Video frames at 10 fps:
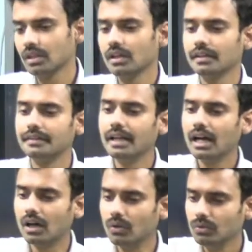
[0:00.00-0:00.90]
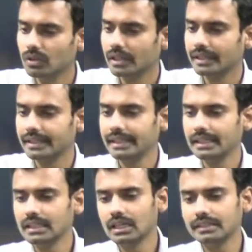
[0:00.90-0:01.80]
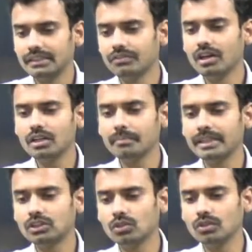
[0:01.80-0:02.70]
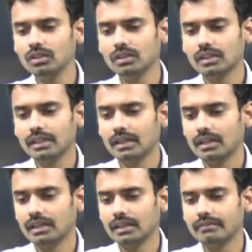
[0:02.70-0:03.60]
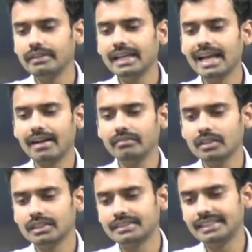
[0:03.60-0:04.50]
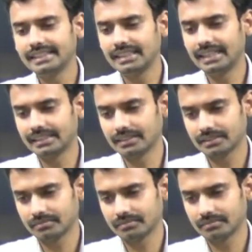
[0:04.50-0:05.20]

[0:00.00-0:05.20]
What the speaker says: Now in the word Mithun we have 6 letters.